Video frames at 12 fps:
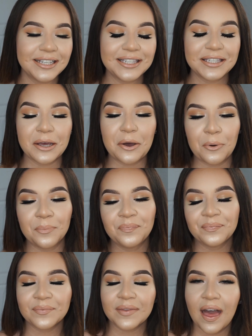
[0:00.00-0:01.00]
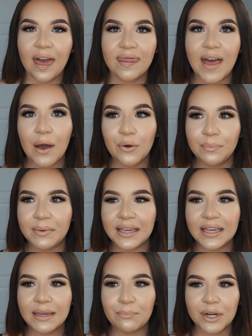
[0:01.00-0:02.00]
so that would
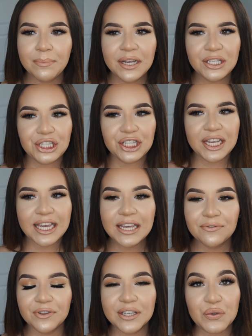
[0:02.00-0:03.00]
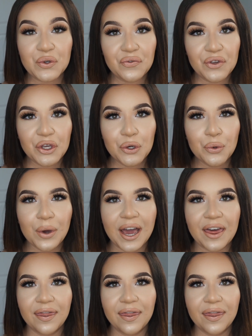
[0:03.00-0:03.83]
be pretty much it for this review. I